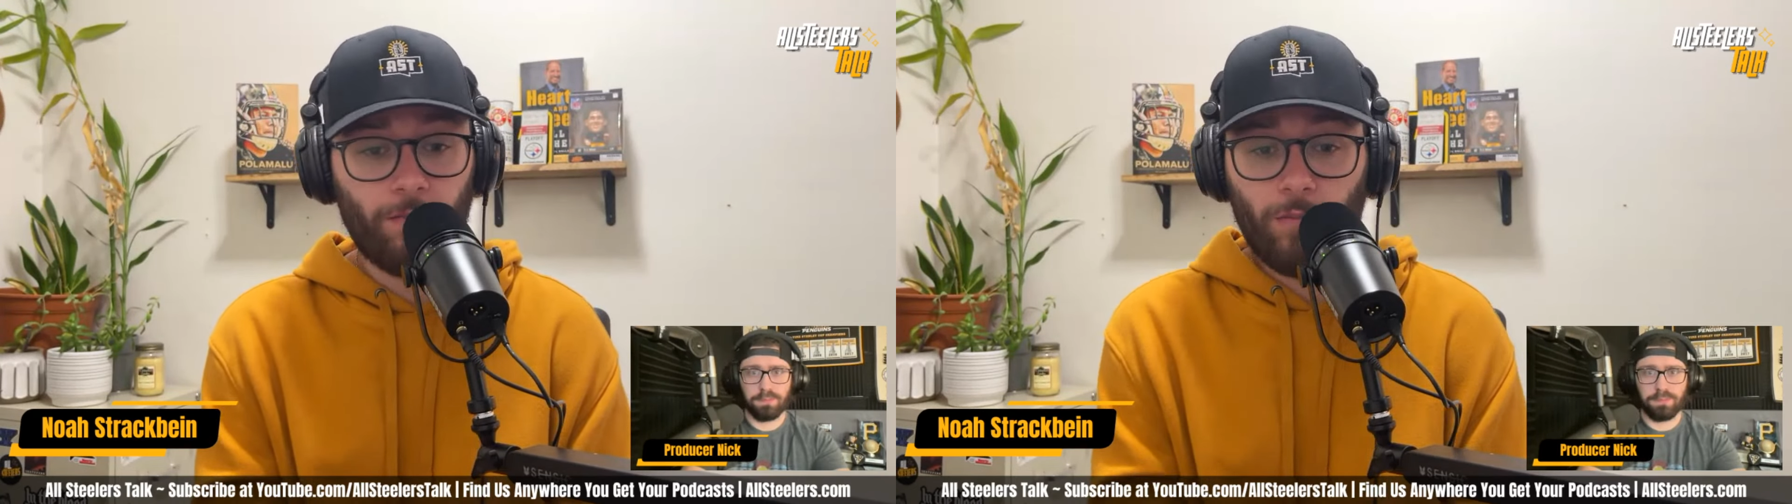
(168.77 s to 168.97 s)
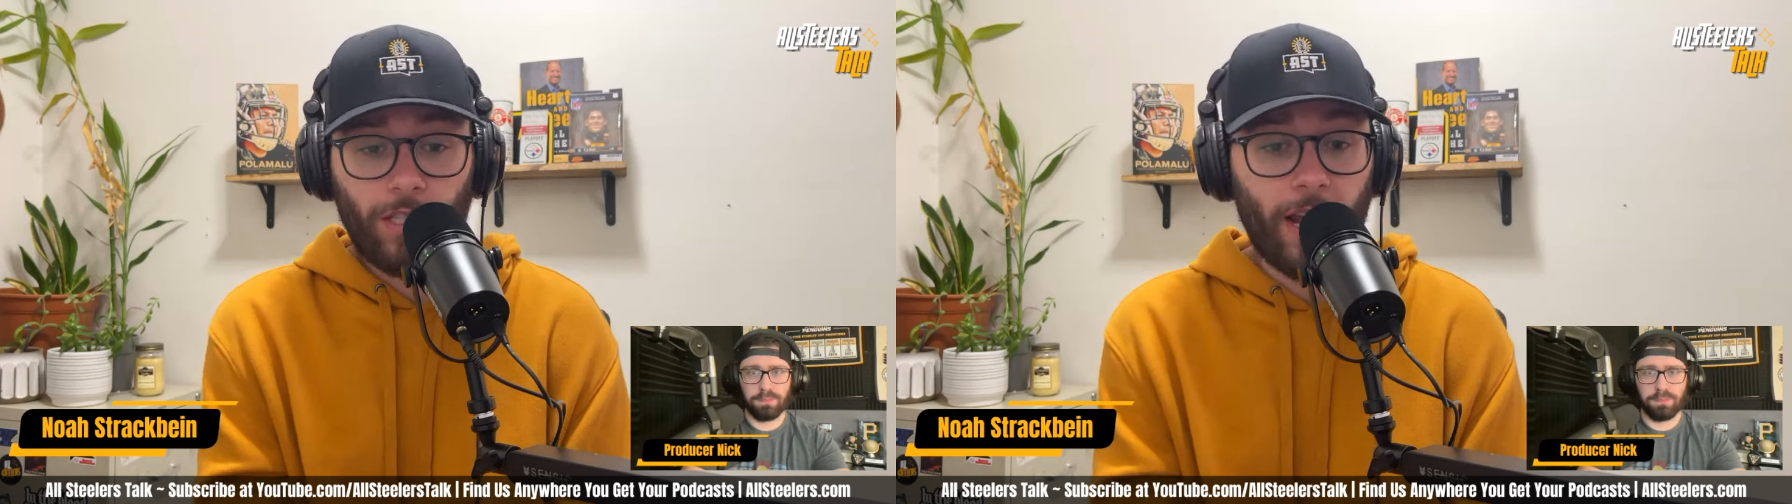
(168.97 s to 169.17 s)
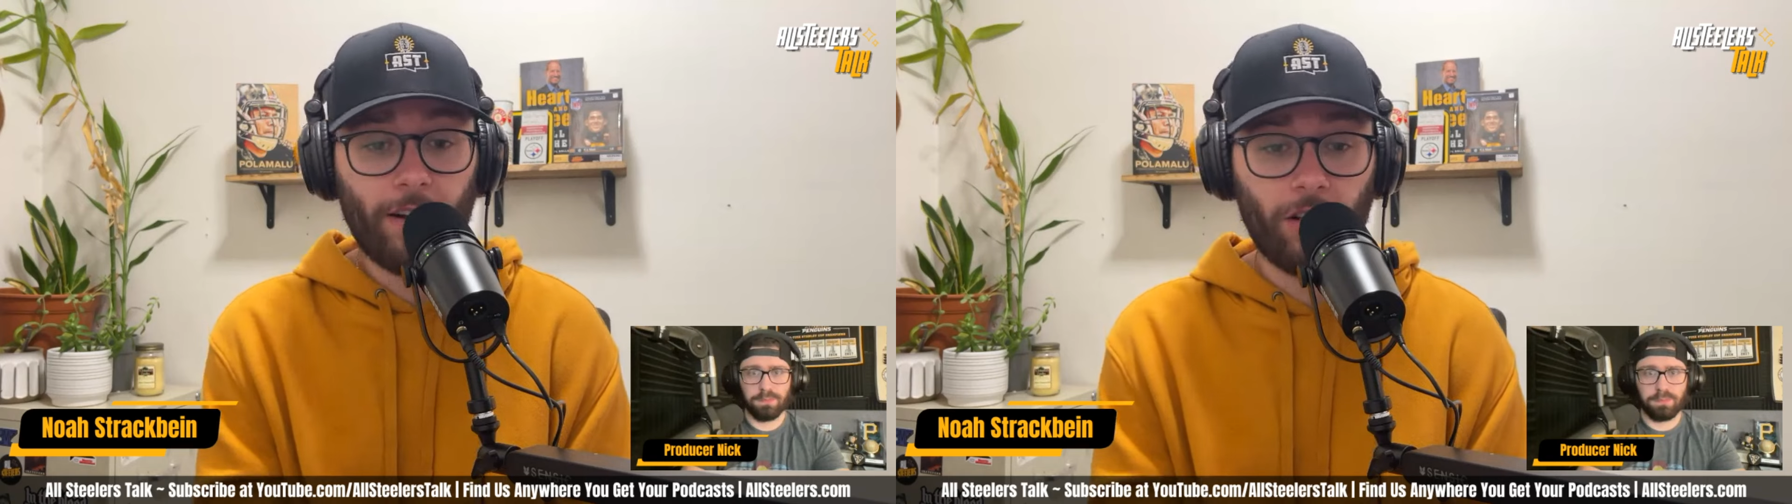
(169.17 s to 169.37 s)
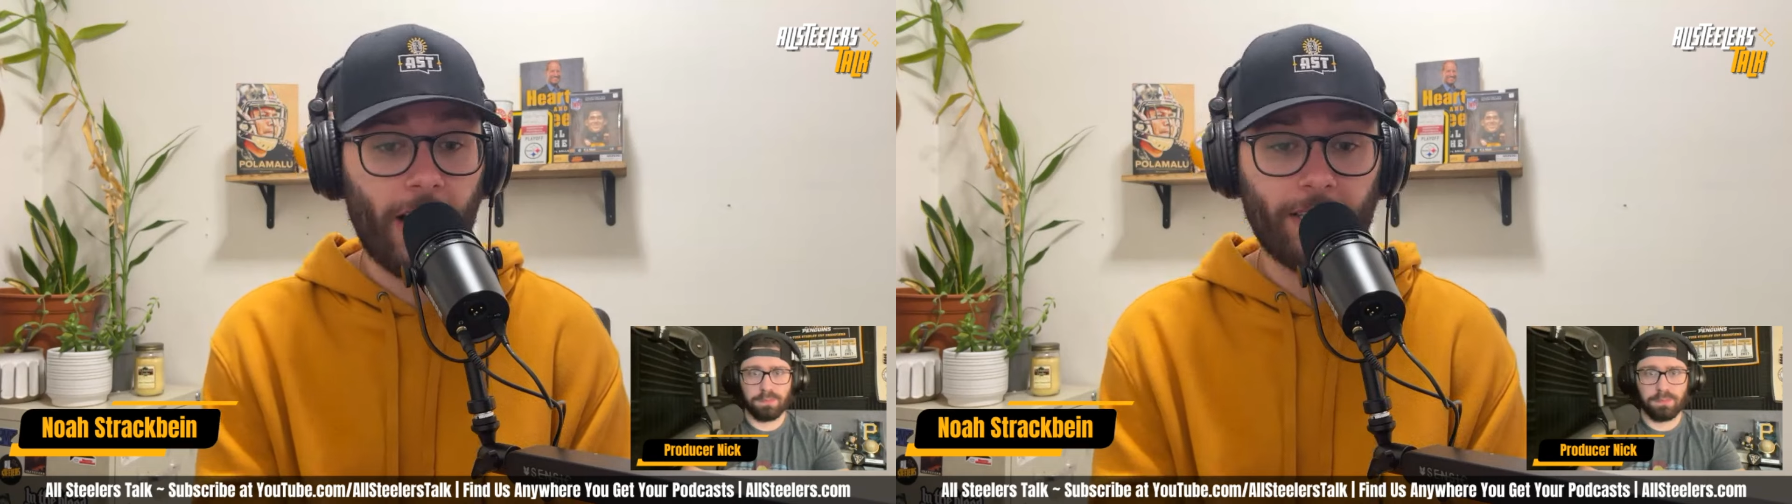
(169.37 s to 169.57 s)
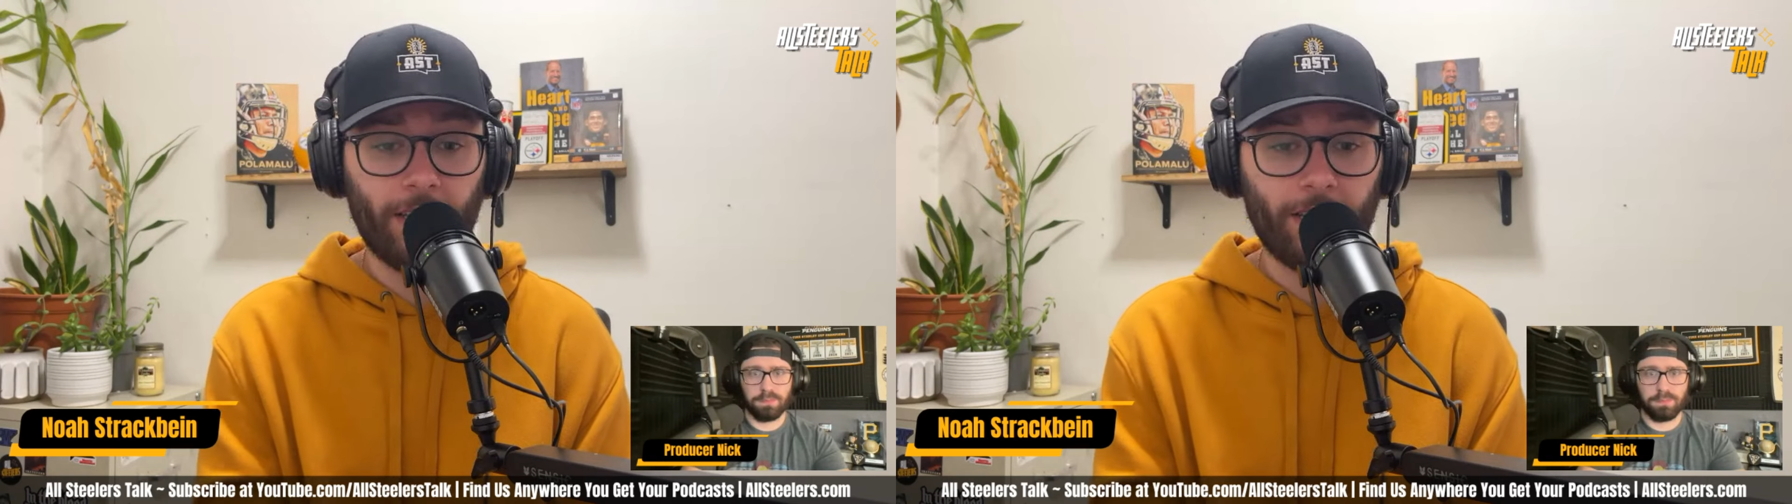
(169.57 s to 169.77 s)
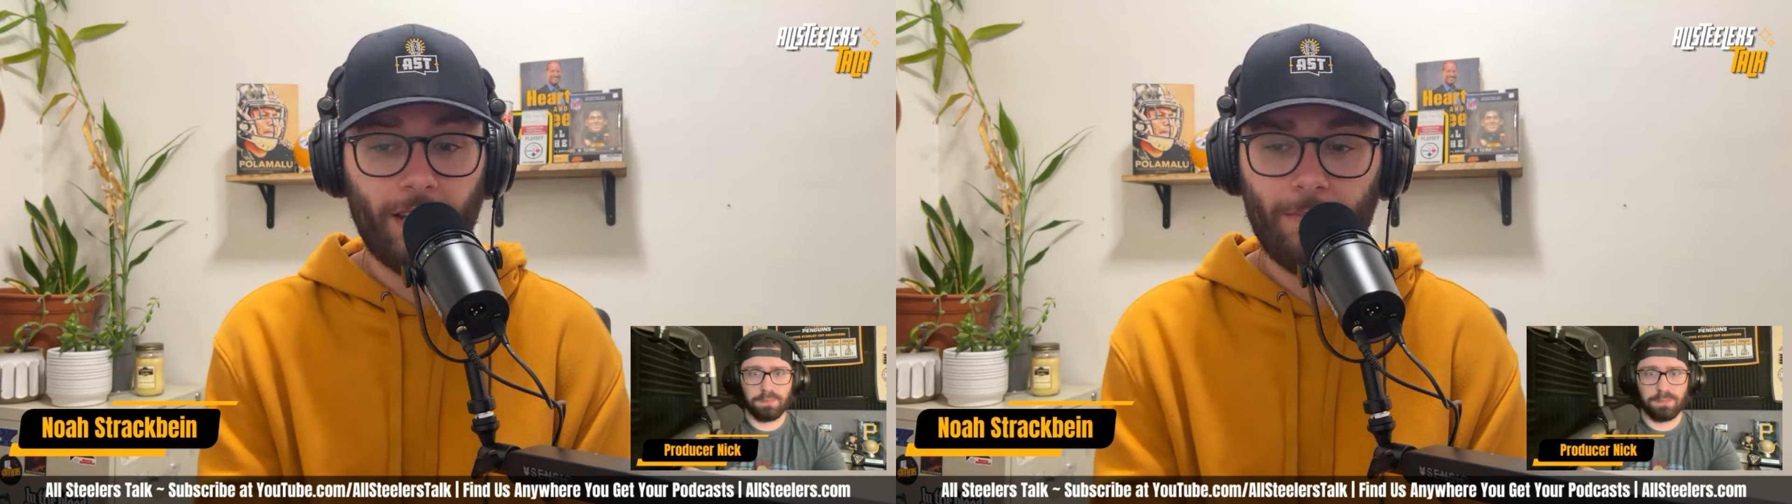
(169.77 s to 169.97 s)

center classes.